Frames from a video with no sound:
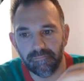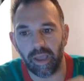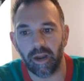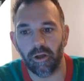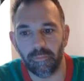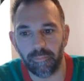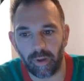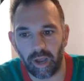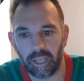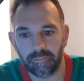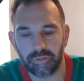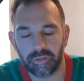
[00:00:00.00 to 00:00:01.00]
metal
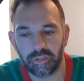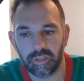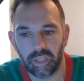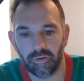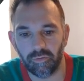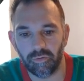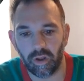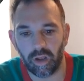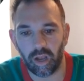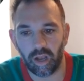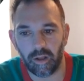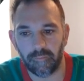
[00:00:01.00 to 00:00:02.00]
pipes that
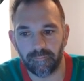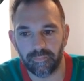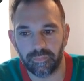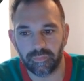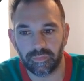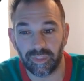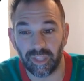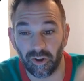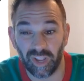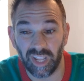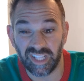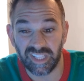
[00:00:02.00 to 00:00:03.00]

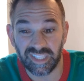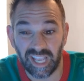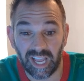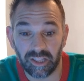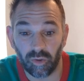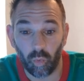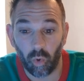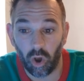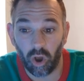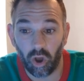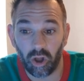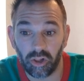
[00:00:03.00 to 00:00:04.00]
are inside the
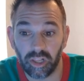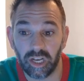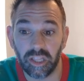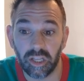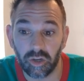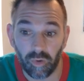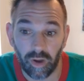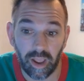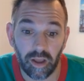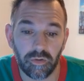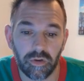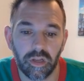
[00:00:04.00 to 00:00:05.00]
wall and in the
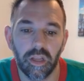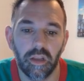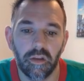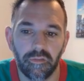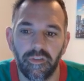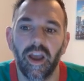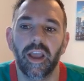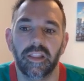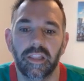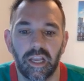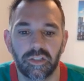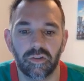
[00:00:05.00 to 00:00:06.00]
ground,
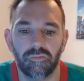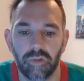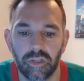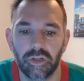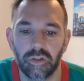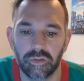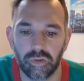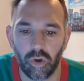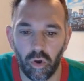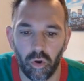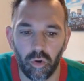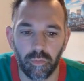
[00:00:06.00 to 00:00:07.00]
fine, that's original to
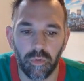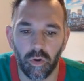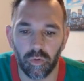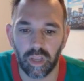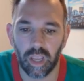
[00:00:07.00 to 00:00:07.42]
home,